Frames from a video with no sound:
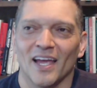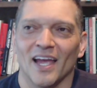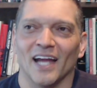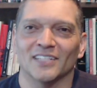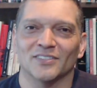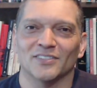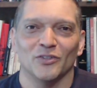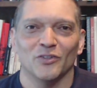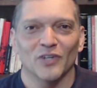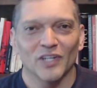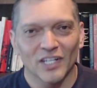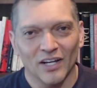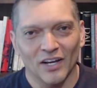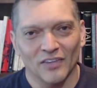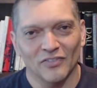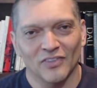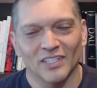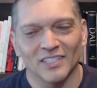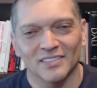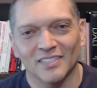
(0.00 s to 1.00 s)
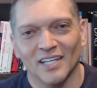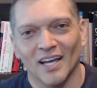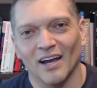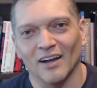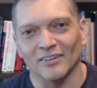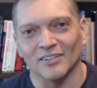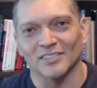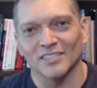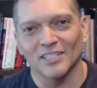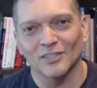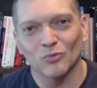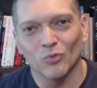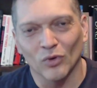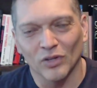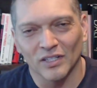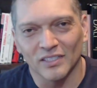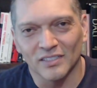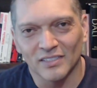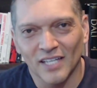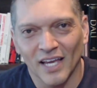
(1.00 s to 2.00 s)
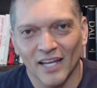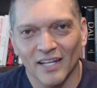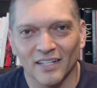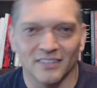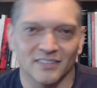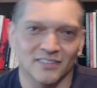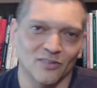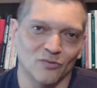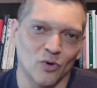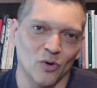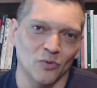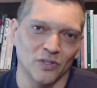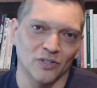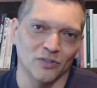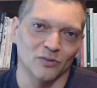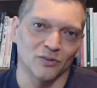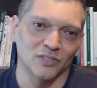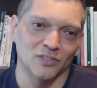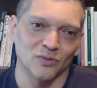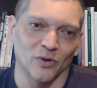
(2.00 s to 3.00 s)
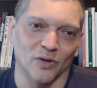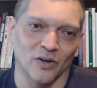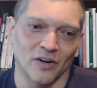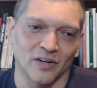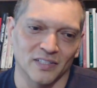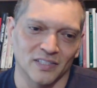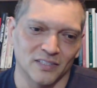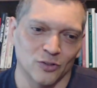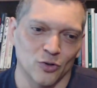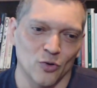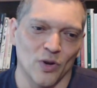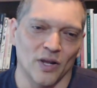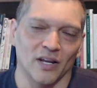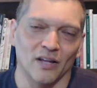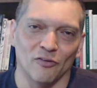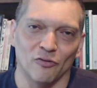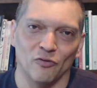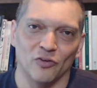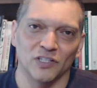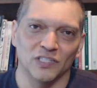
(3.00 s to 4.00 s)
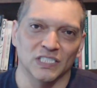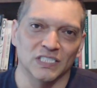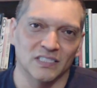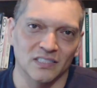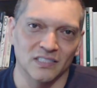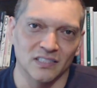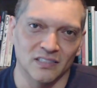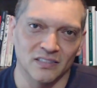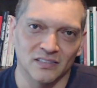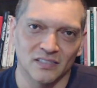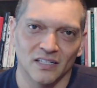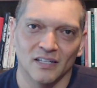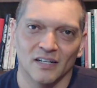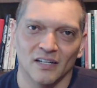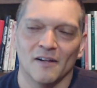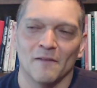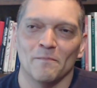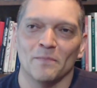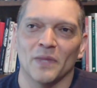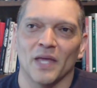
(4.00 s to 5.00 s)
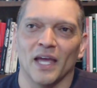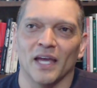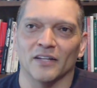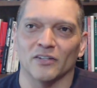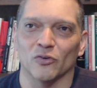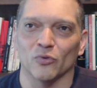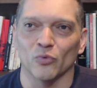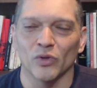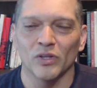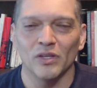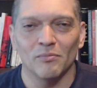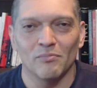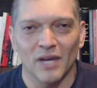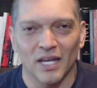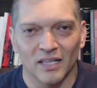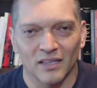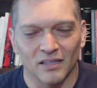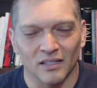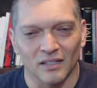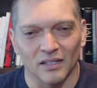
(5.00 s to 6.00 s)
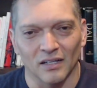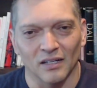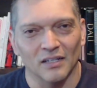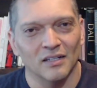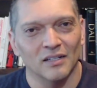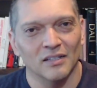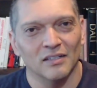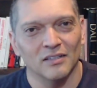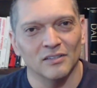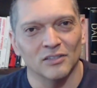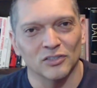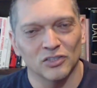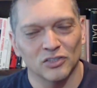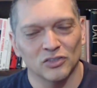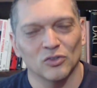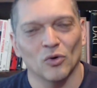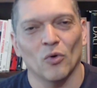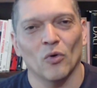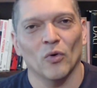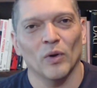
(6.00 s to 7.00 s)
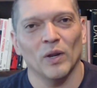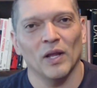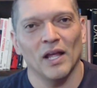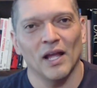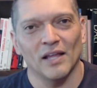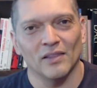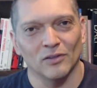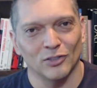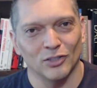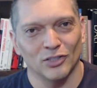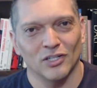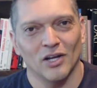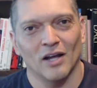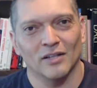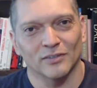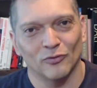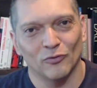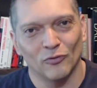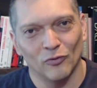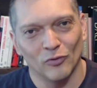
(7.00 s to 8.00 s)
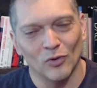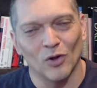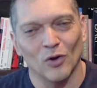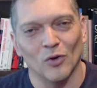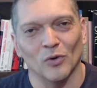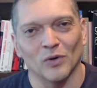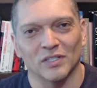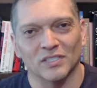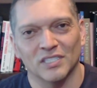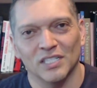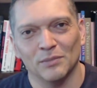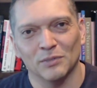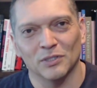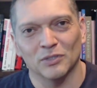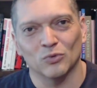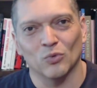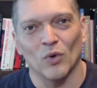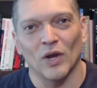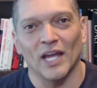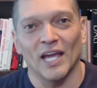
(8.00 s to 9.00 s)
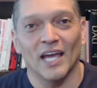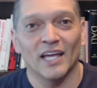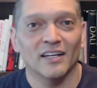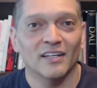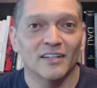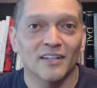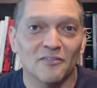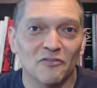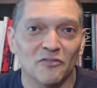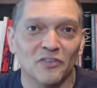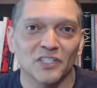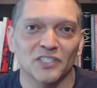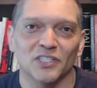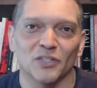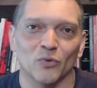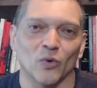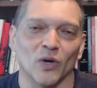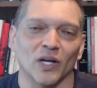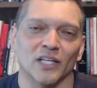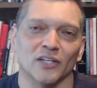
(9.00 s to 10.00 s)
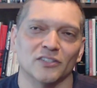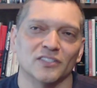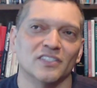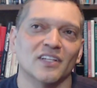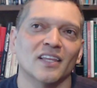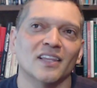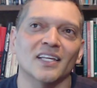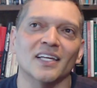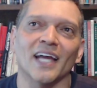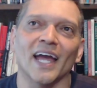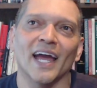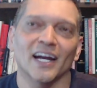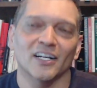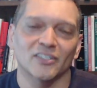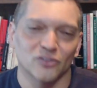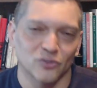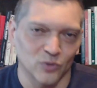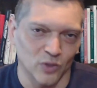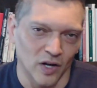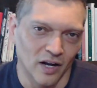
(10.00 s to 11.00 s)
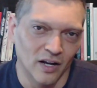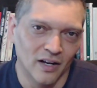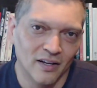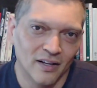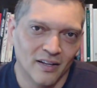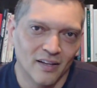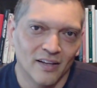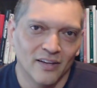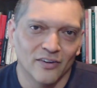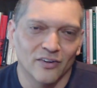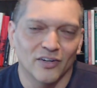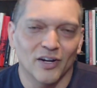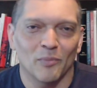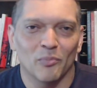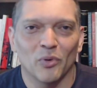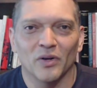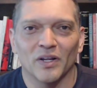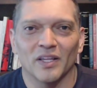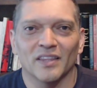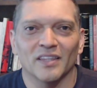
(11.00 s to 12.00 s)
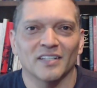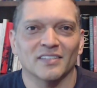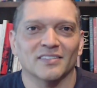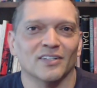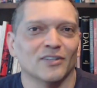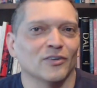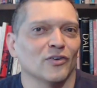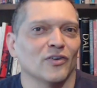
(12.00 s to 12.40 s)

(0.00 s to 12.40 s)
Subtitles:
And so you can cut things down, because that's one of the tenets of what we do as story artists, is create efficiencies and to really make the the story and the shots flow in a seamless way and in an efficient way. There's nothing extra. You're not putting things that are